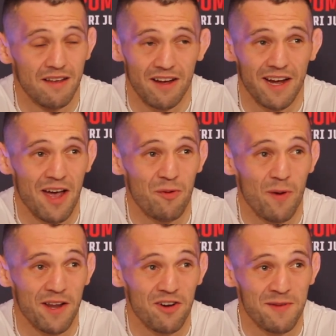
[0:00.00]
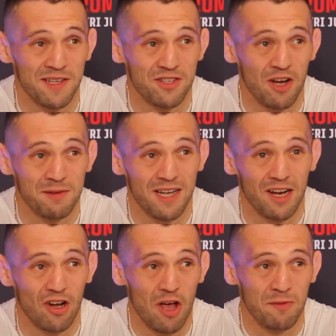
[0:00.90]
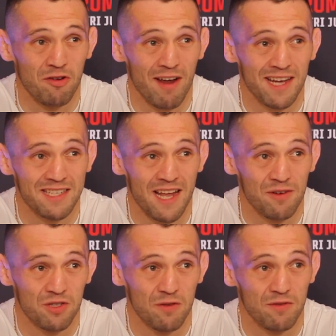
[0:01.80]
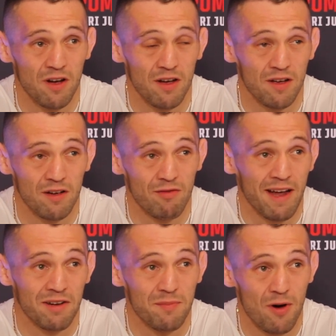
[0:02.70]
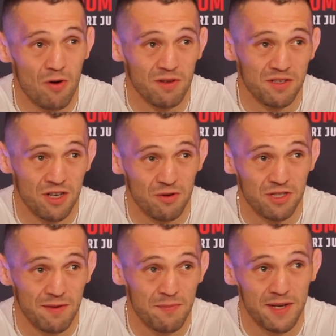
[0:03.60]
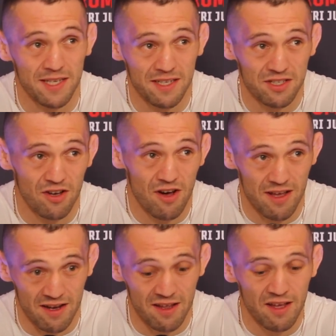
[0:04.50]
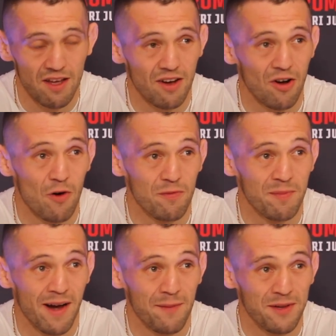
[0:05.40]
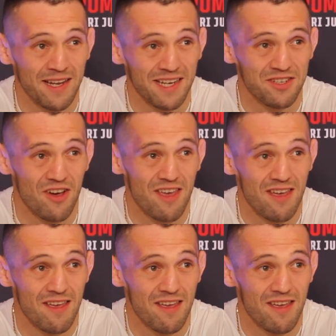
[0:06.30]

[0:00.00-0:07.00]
I can't wait. You know what I mean? It's time to start climbing the ranks now. So I've got a ranked opponent. So it's time to beat this guy and go from there, beat the next guy.